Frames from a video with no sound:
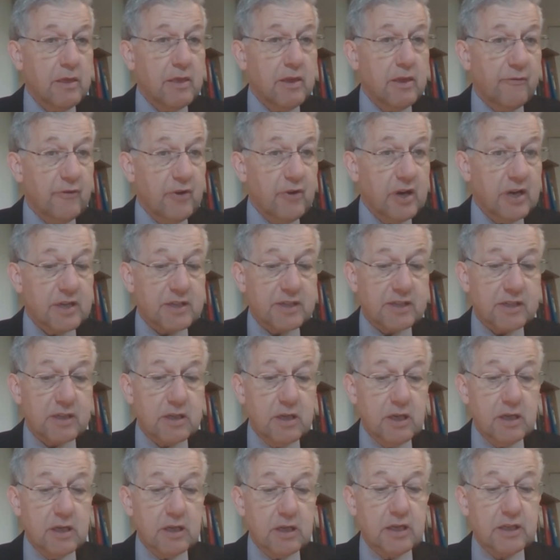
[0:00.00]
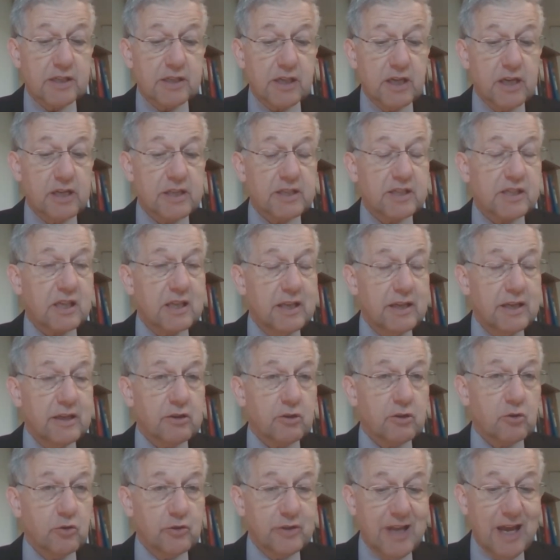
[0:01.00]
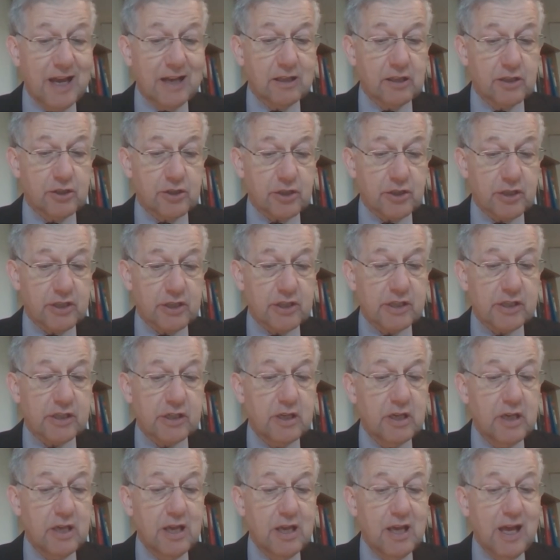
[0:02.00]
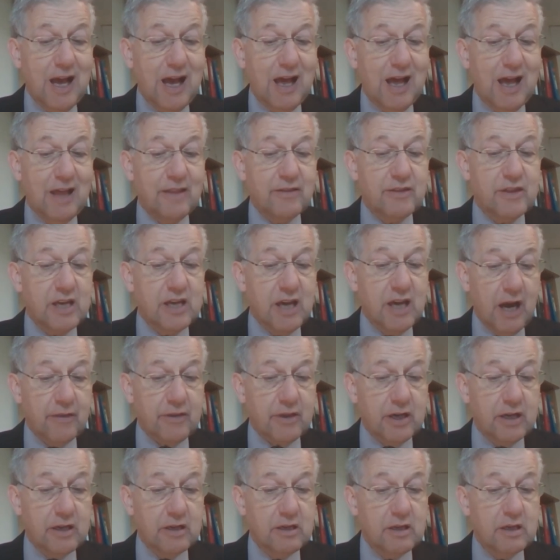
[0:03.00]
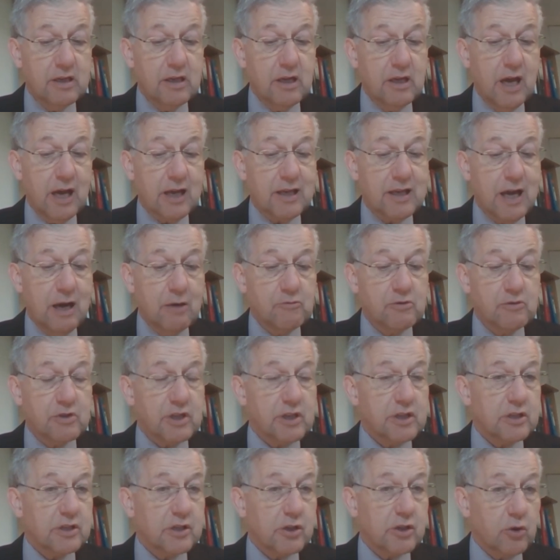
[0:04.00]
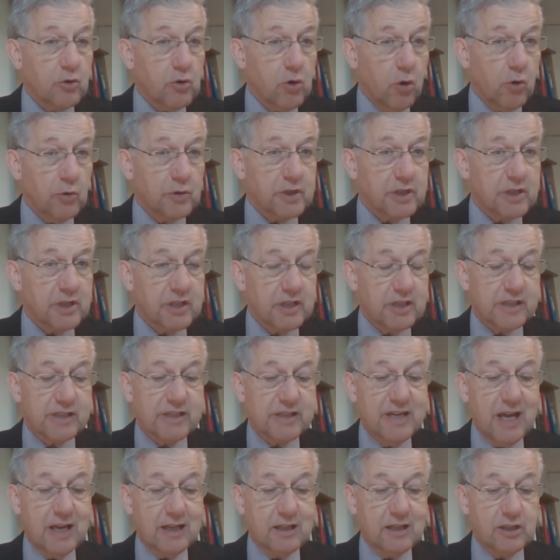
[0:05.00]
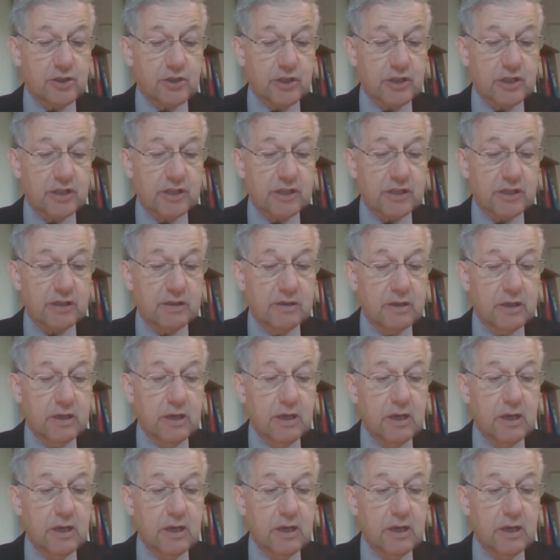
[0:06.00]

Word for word: The first concerns clinical negligence and the other accountants or auditors negligence.